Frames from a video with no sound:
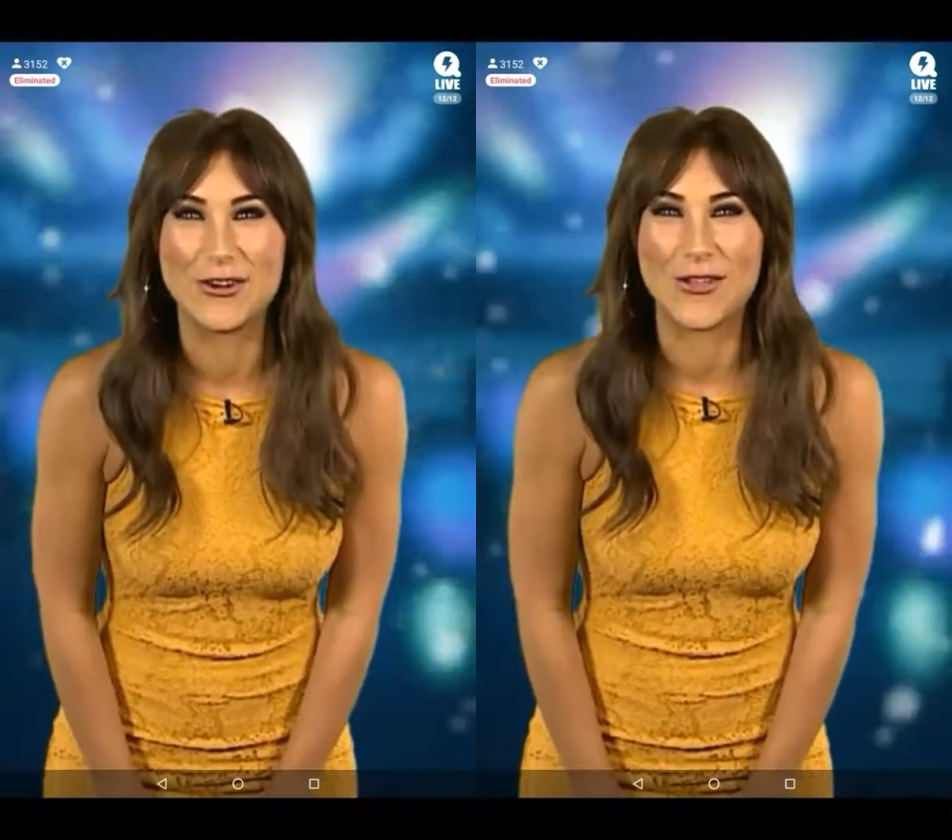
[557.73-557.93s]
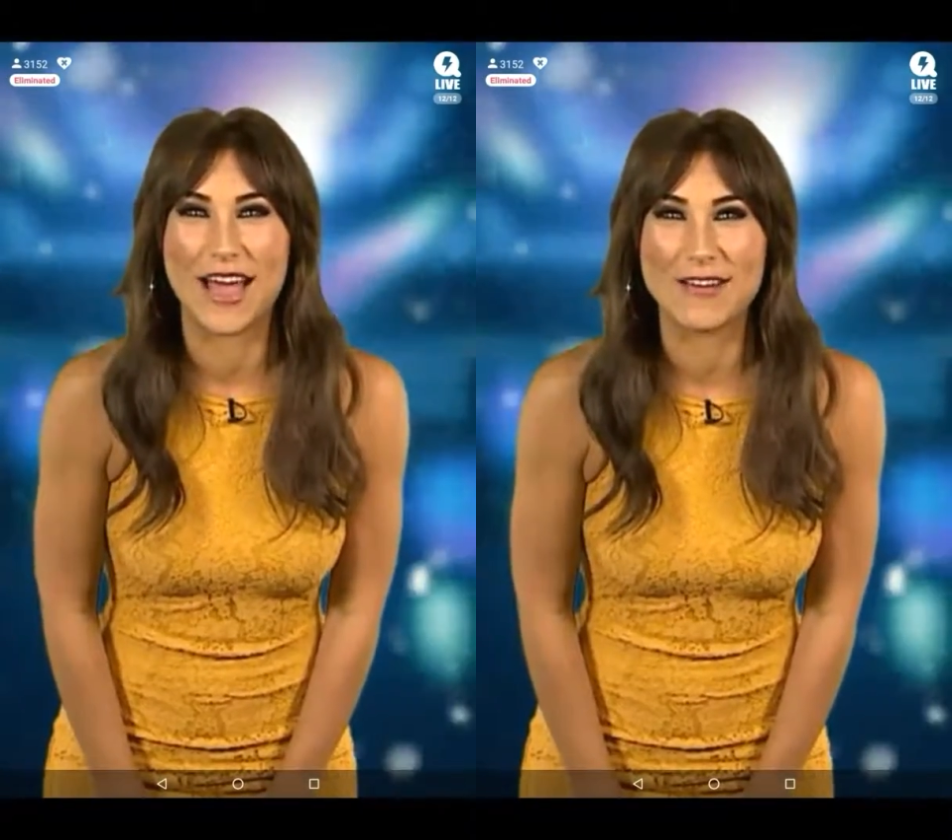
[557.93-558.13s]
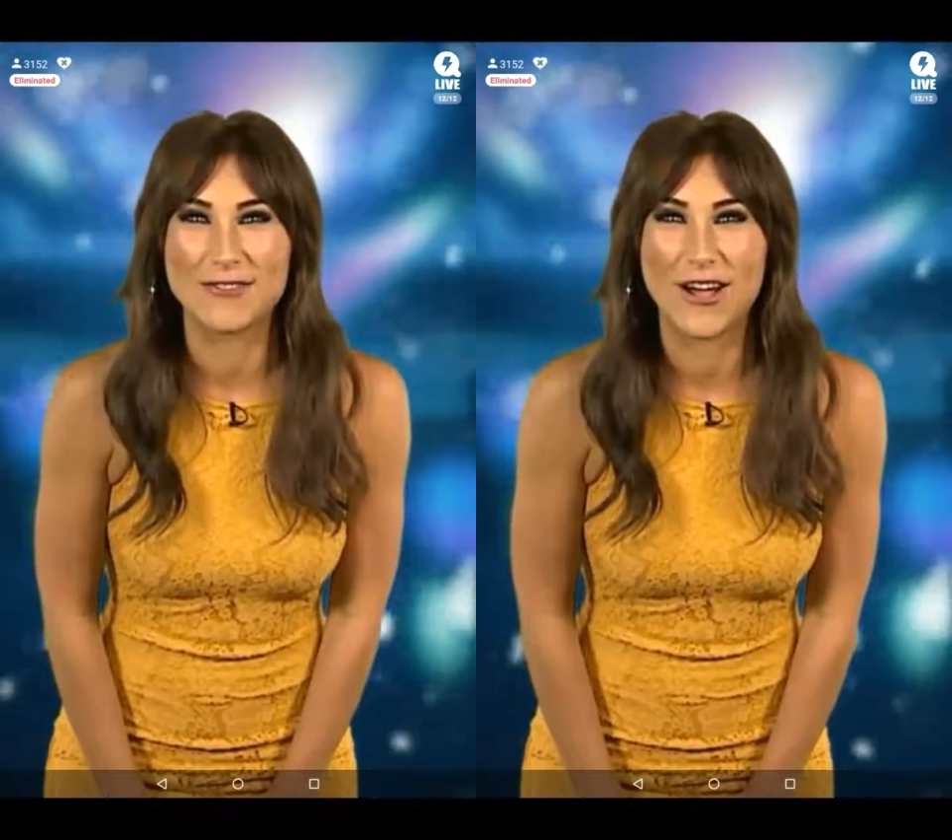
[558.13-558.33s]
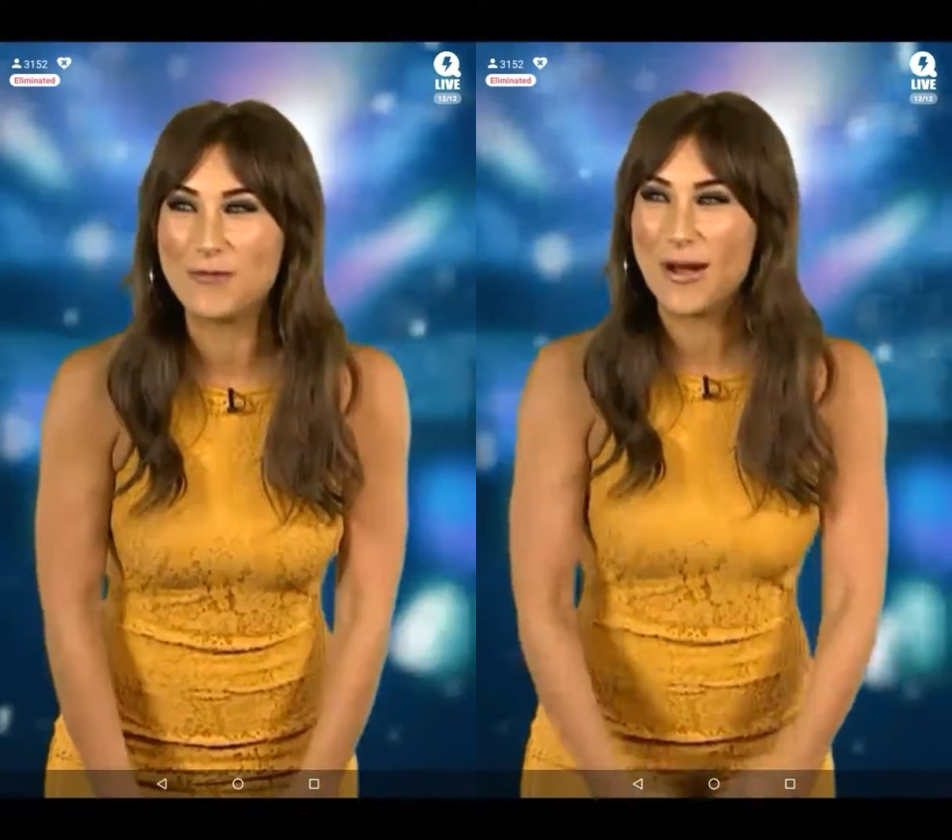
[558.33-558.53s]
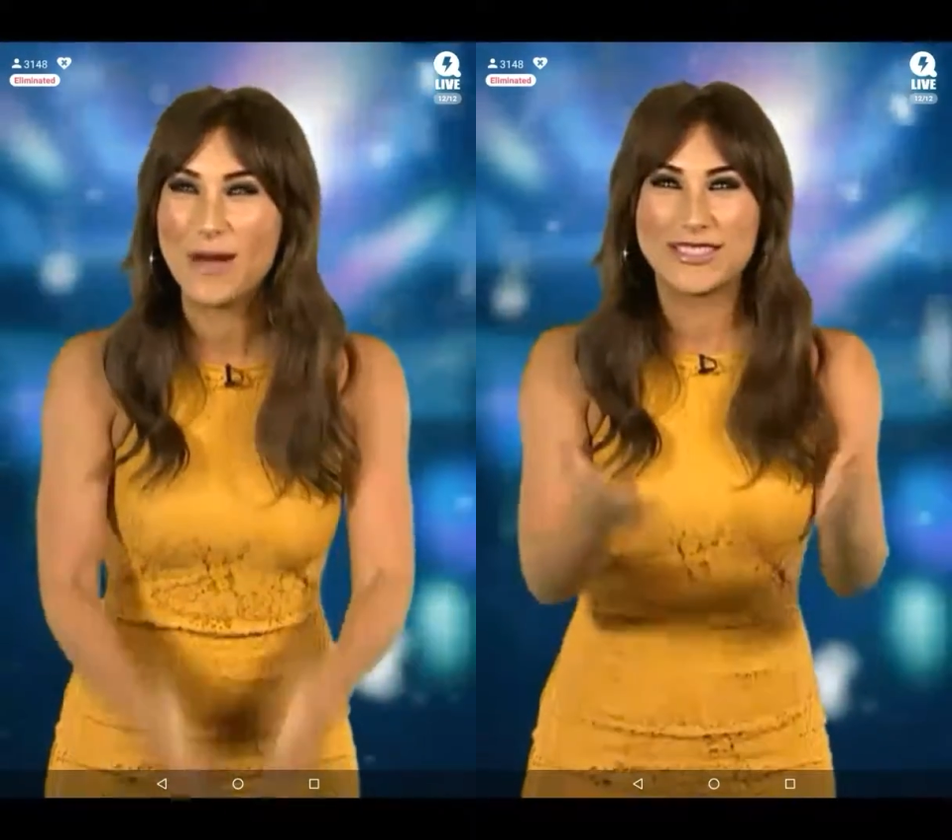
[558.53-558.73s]
got that
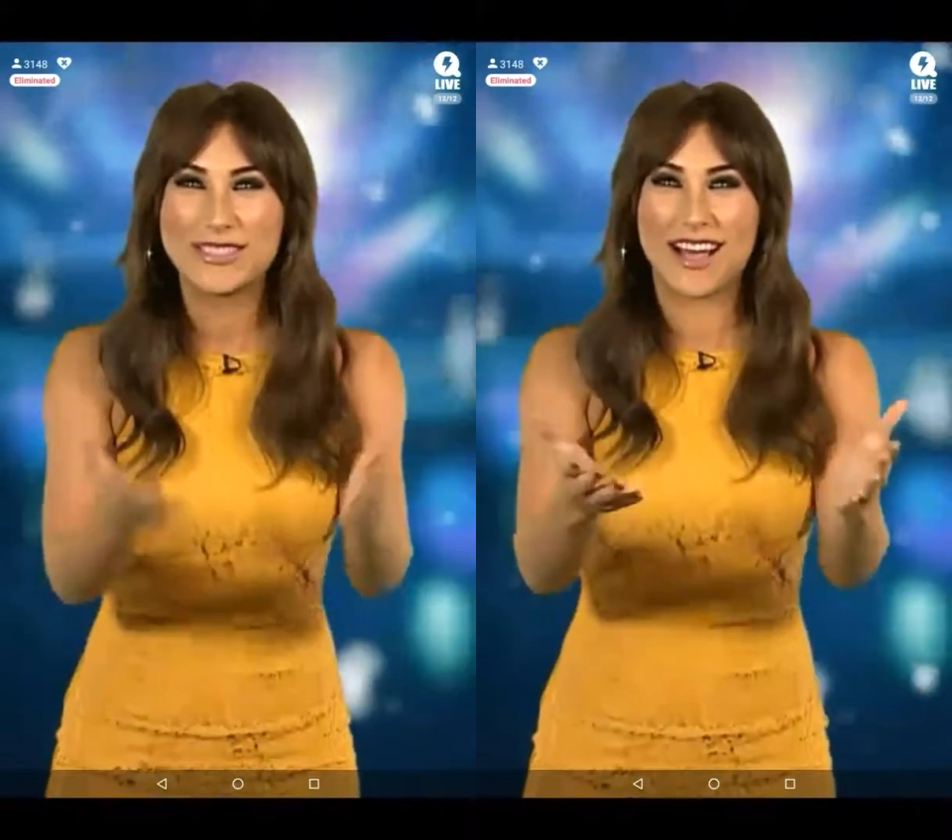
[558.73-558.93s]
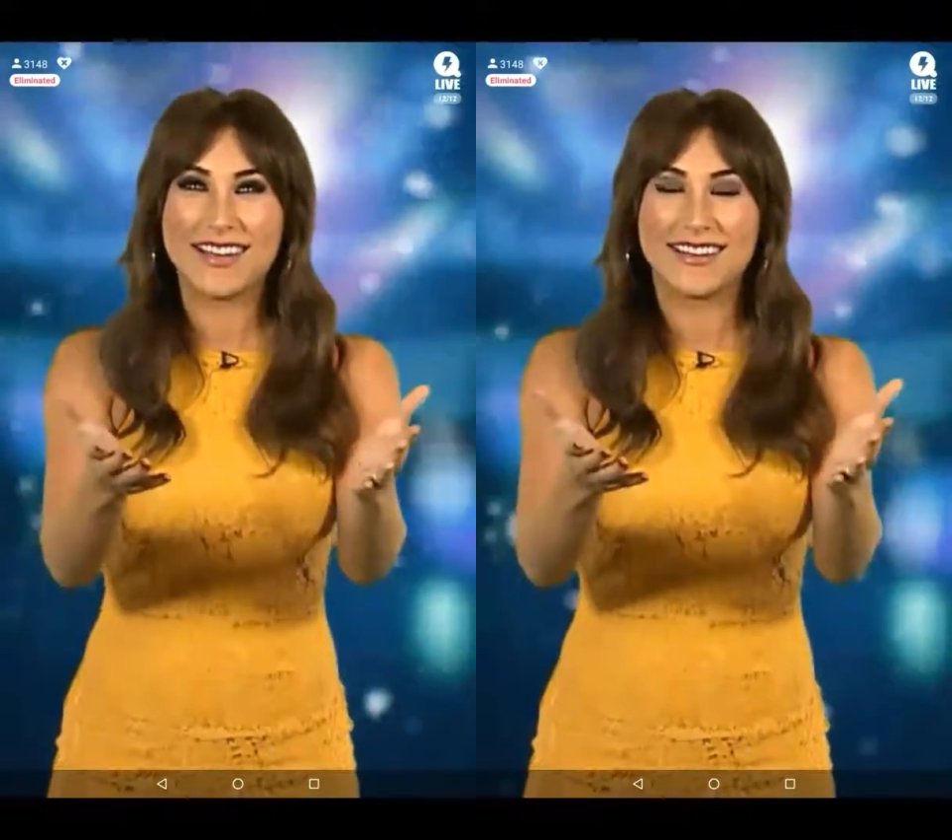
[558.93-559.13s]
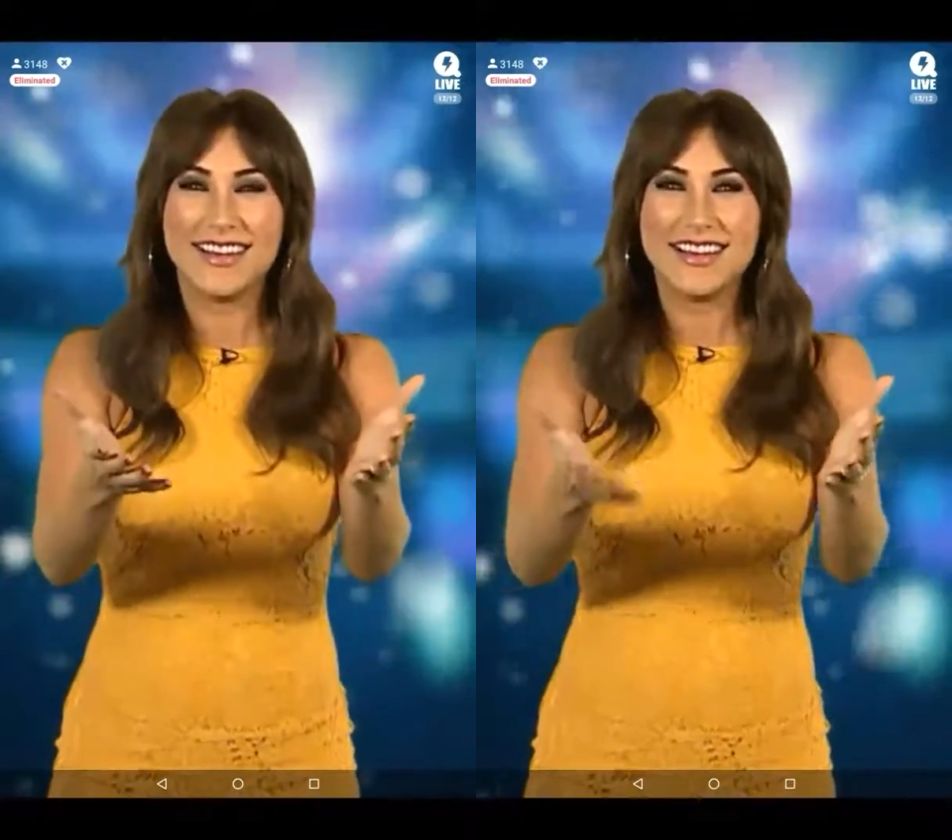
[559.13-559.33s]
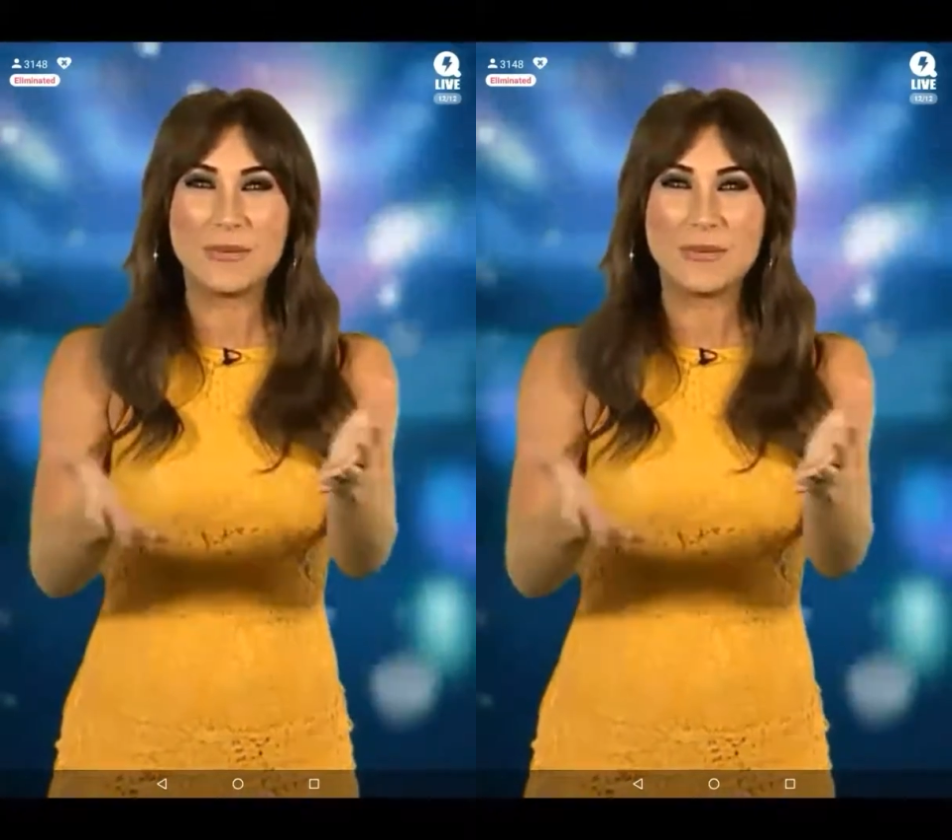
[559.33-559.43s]
right. Well done.